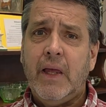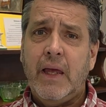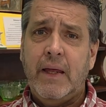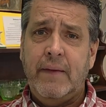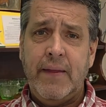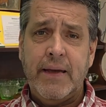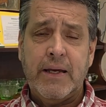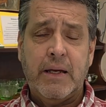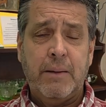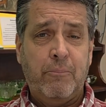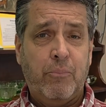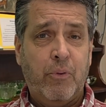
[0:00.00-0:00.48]

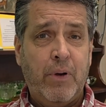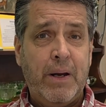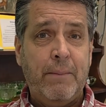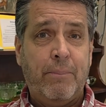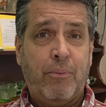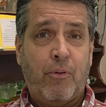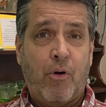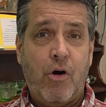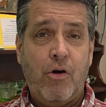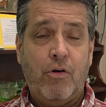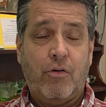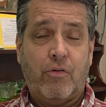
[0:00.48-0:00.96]
And they can
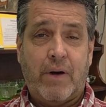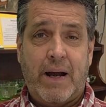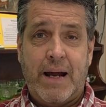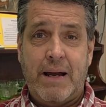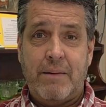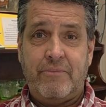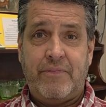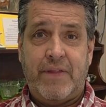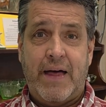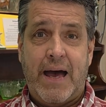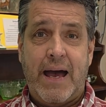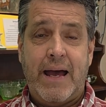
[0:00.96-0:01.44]

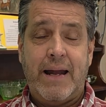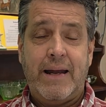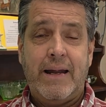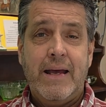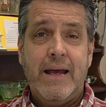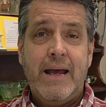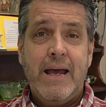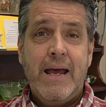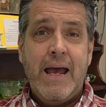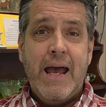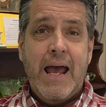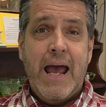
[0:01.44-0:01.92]
pre-program that.
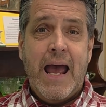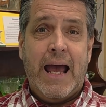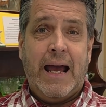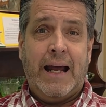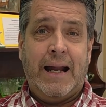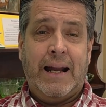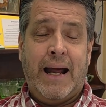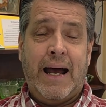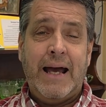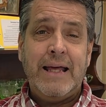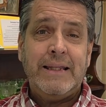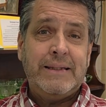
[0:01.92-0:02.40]

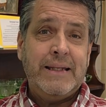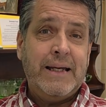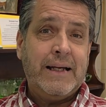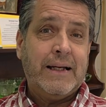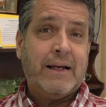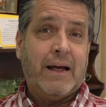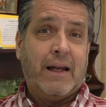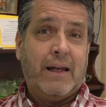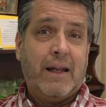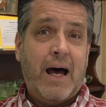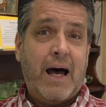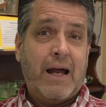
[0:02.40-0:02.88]
And I
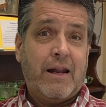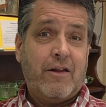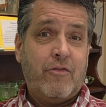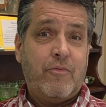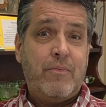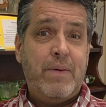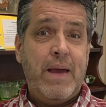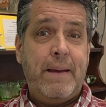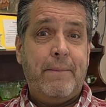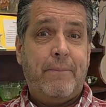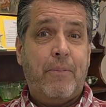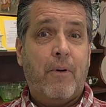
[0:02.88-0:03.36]
think a lot
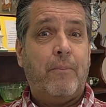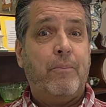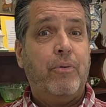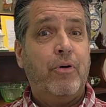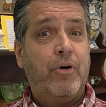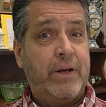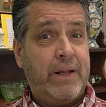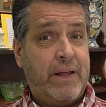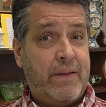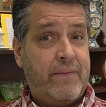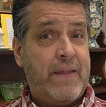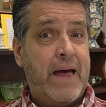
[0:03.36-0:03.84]
of people
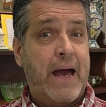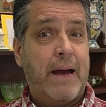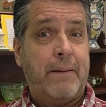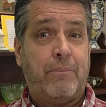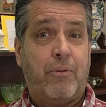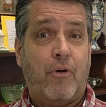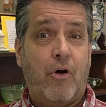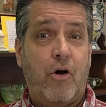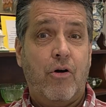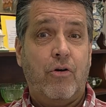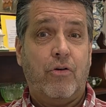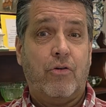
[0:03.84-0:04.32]
put in
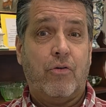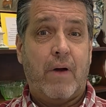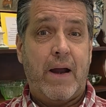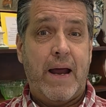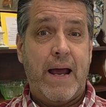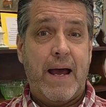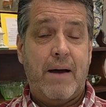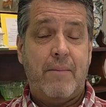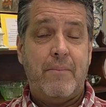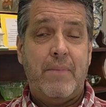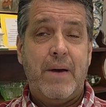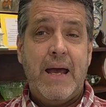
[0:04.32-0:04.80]
that
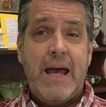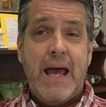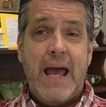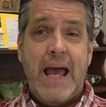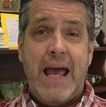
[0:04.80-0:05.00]
program,